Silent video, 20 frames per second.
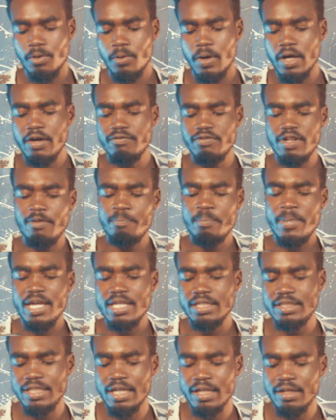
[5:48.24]
One of the
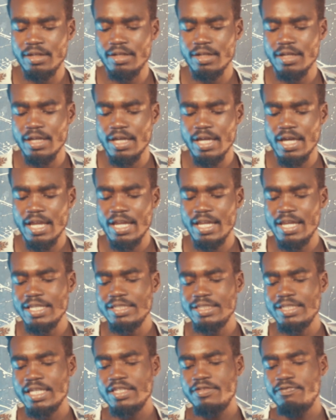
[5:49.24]
men said,
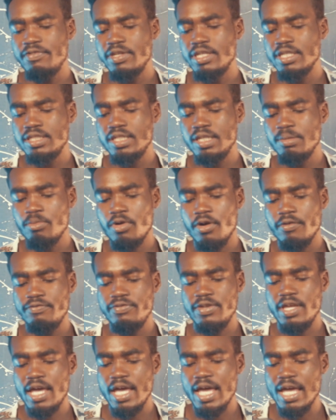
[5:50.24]
"Let's just finish him
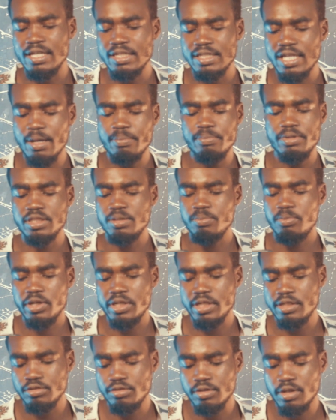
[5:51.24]
off here and dump his
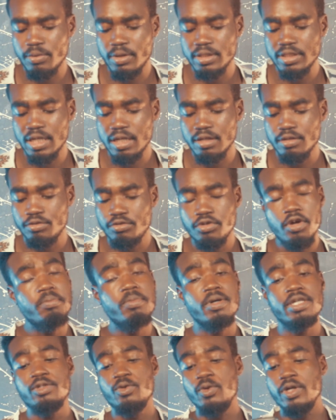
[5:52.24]
body into the water.
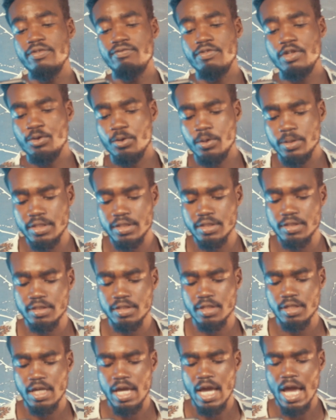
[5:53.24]
Nobody will even
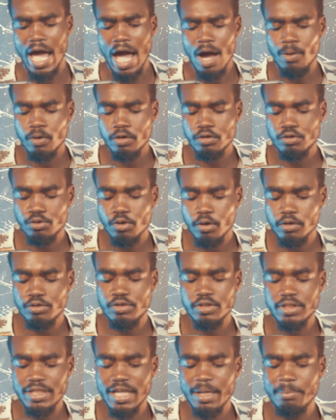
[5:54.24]
notice." I was told
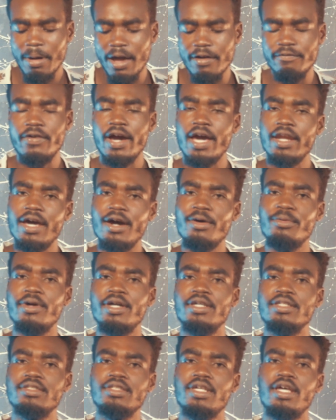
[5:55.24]
to say my final
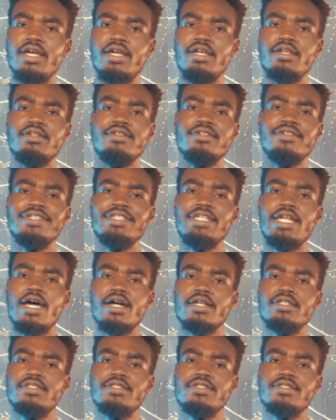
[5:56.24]
words. Hey, Dax.